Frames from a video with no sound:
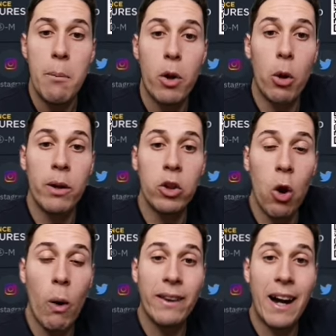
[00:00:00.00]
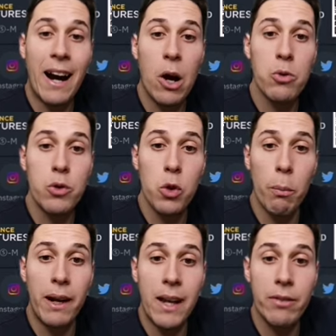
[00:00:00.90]
probably no one around you
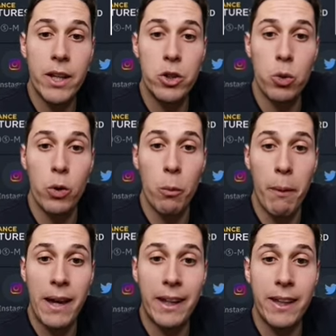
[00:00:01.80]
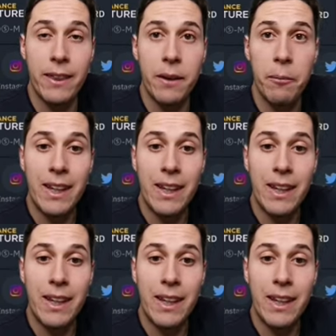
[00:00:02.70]
believe that you will make it,